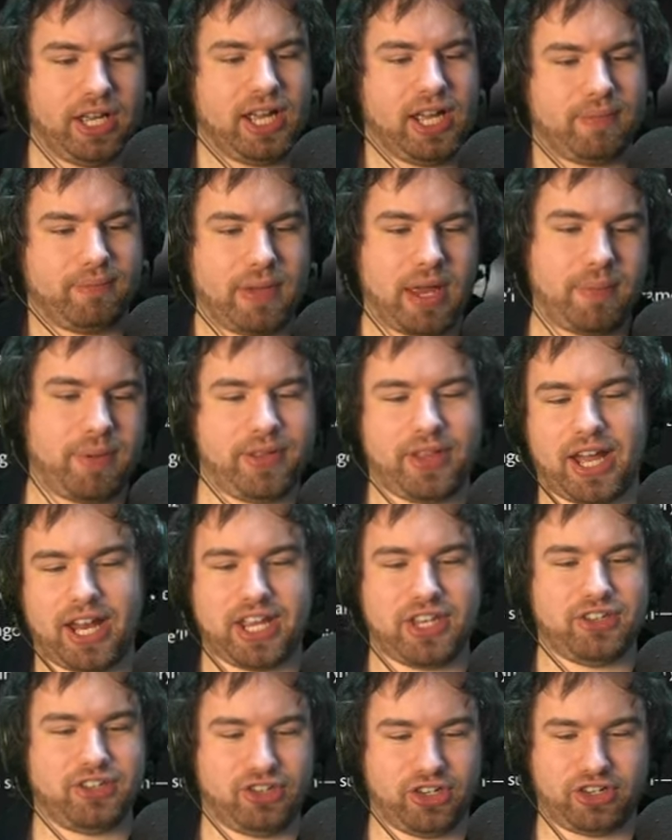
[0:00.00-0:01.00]
Maybe that
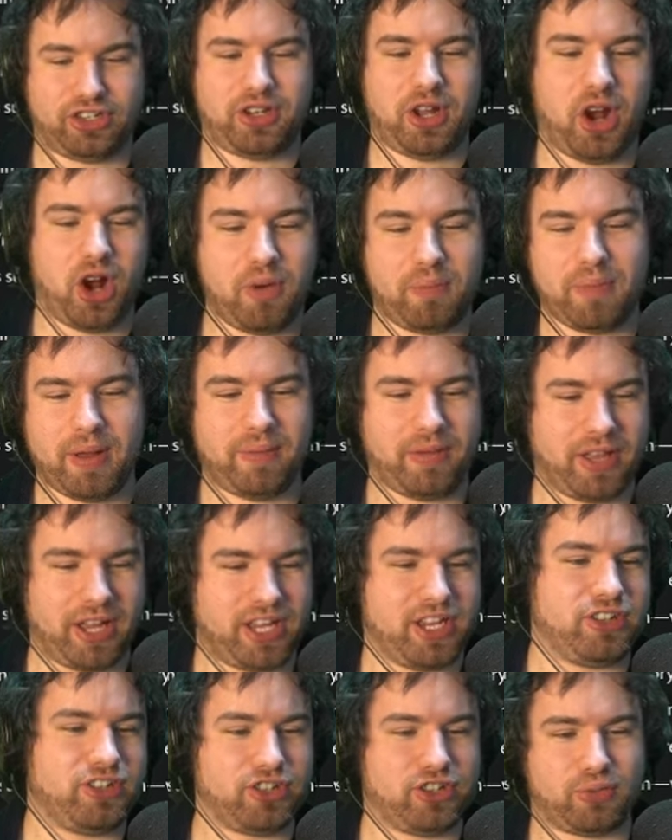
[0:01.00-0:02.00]
is just cope. Maybe that
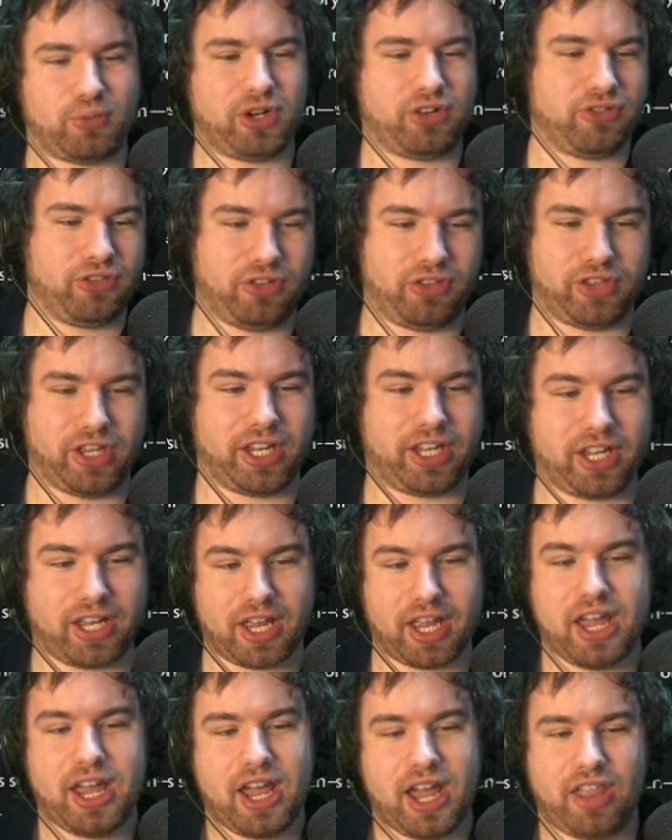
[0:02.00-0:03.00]
is just wishful thinking.
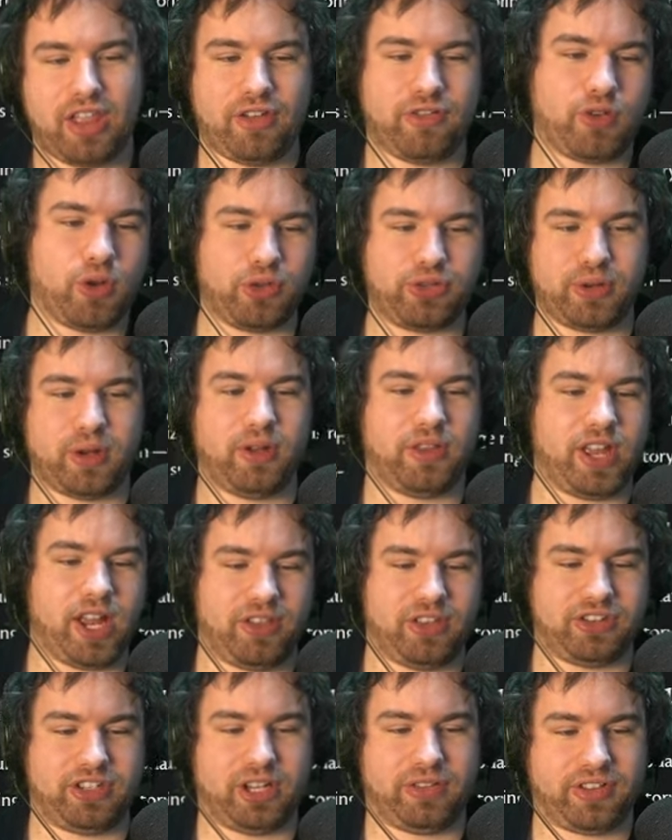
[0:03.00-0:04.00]
And then, of course, we've got the
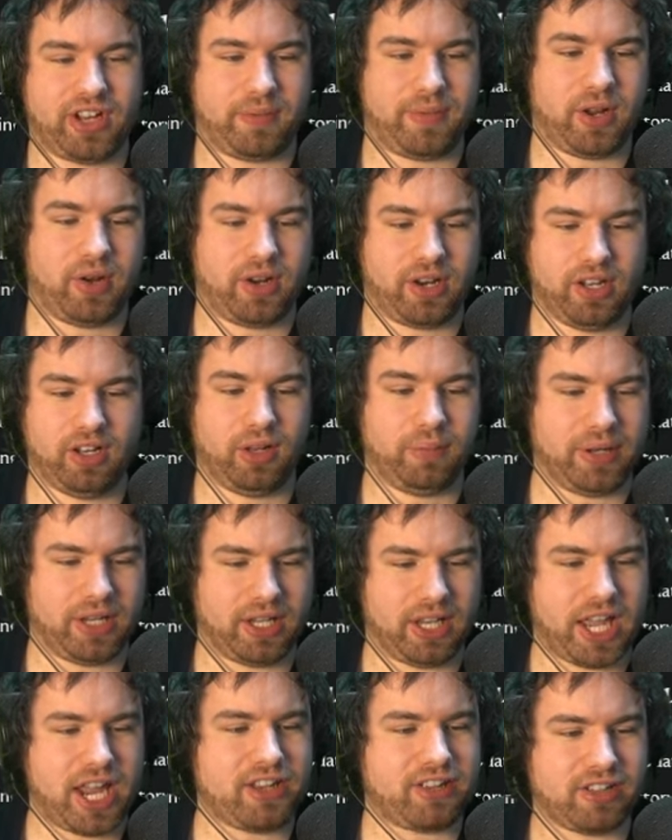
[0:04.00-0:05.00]
other stuff coming on a little bit
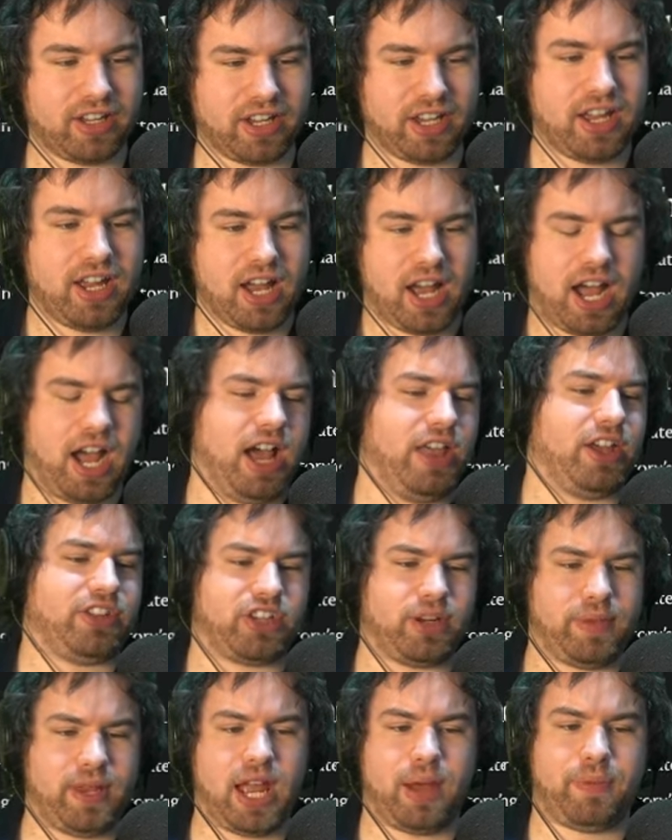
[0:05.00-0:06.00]
later. Uh, that's
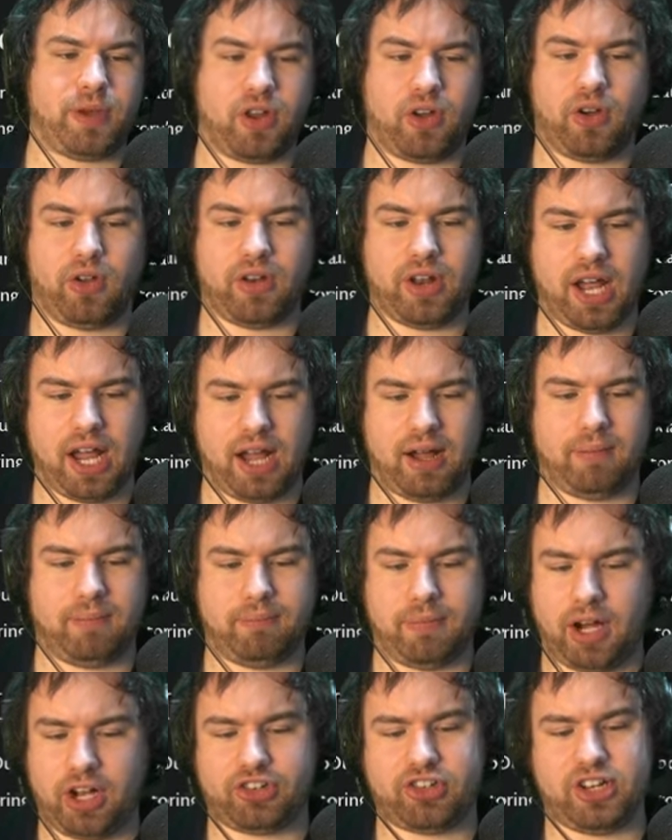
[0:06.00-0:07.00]
going to be happening on uh,
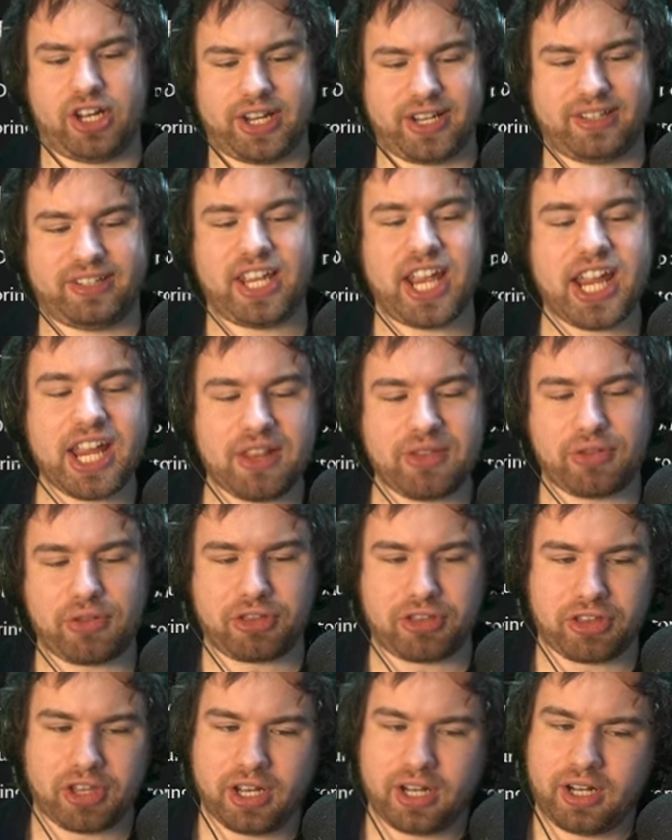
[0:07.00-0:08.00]
March
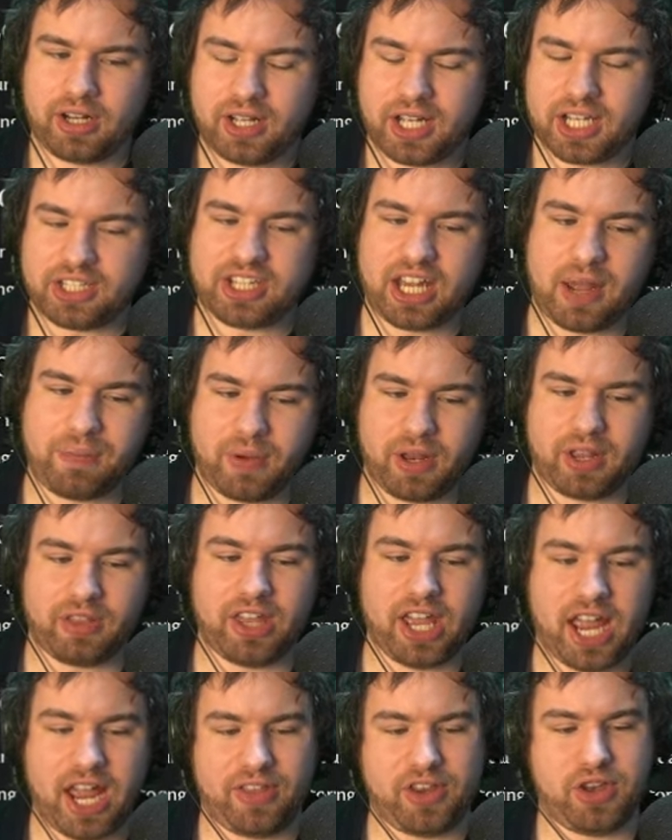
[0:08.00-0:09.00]
19th. That's happening
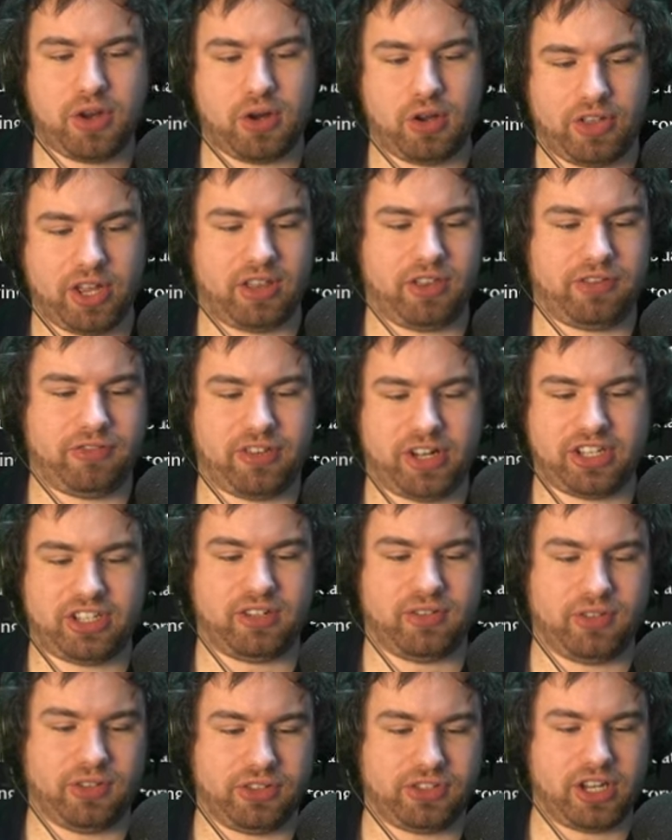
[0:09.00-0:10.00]
there. Then you have got the other
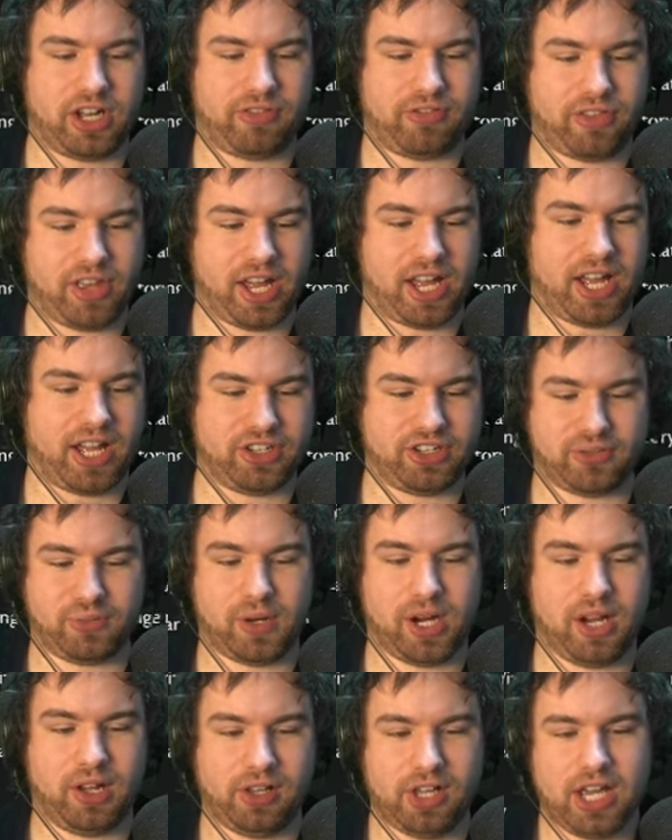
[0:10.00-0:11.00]
festival stuff there as
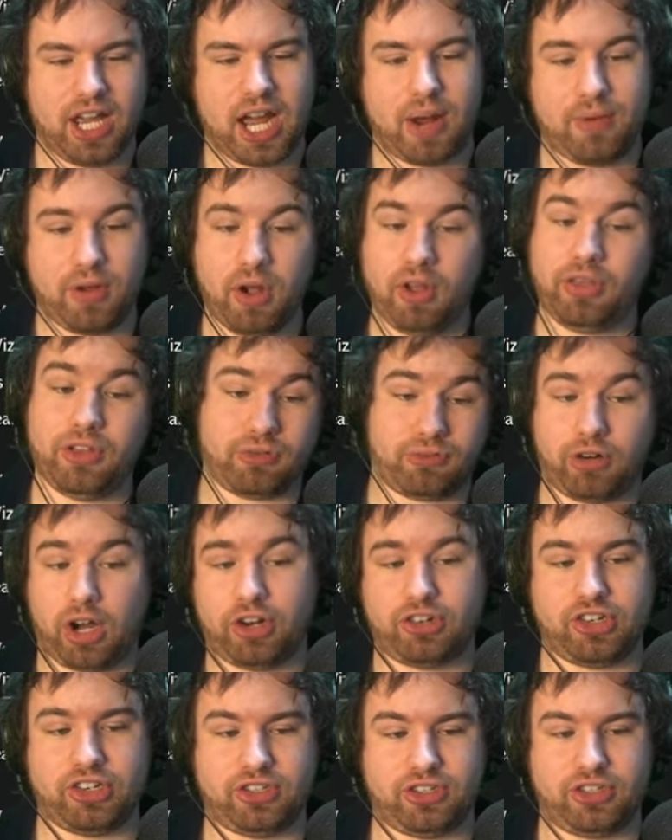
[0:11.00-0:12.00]
well. And we've got the
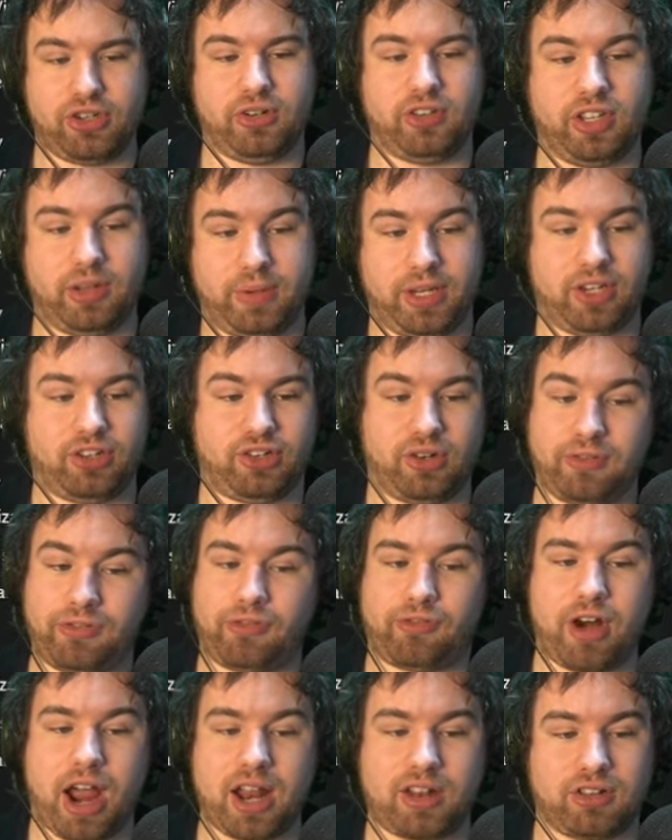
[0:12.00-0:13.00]
rushes too that are being shown.
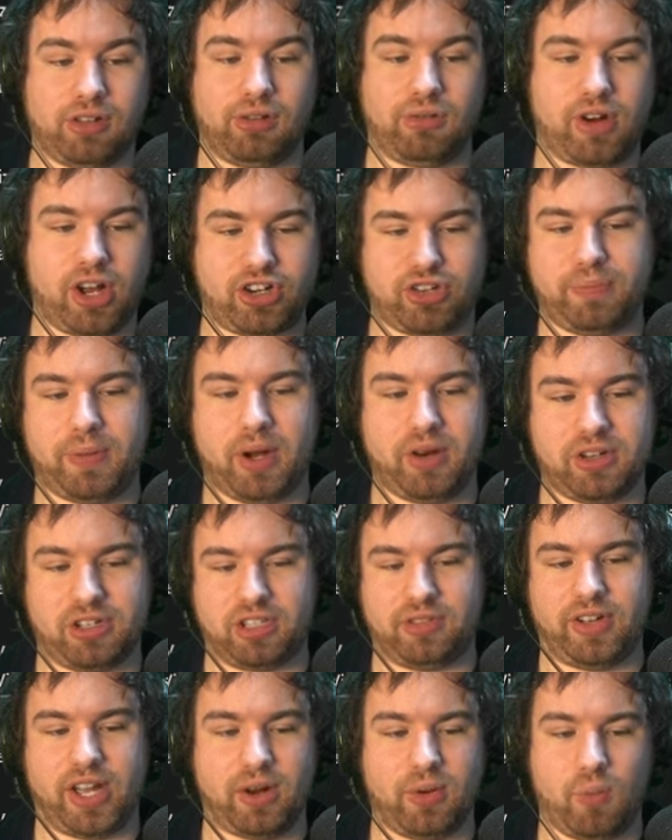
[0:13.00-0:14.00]
Fractal Rush bonus
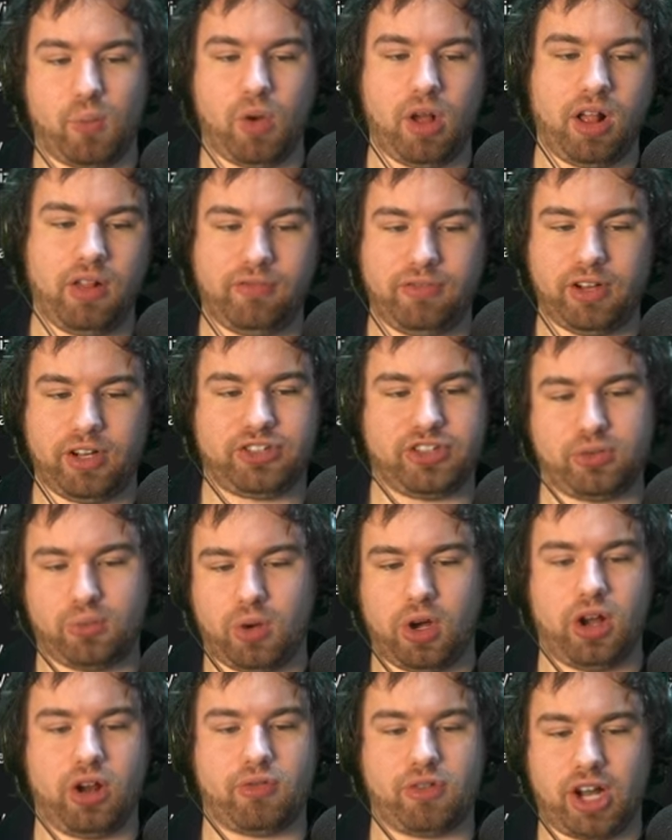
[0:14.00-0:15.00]
event, World versus
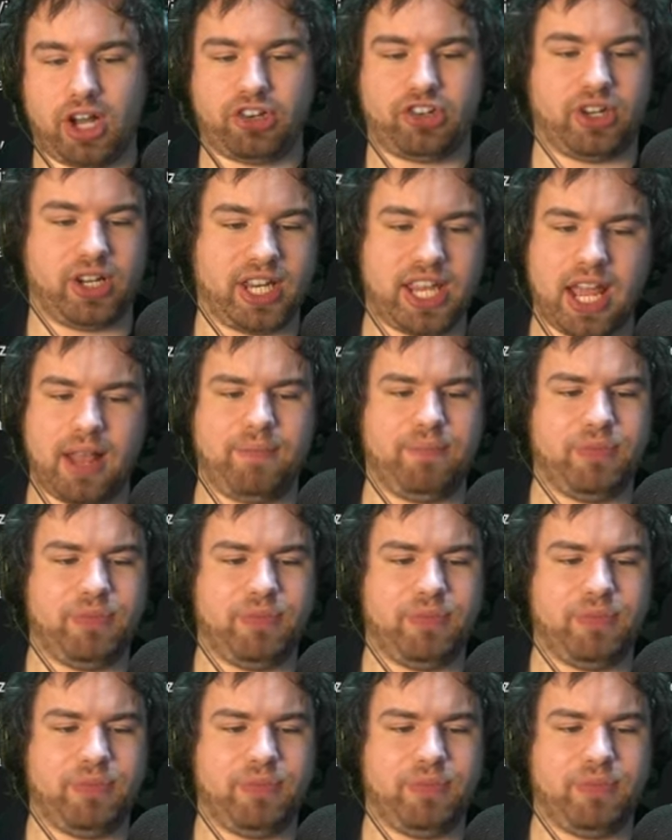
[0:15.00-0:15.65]
World Rush again.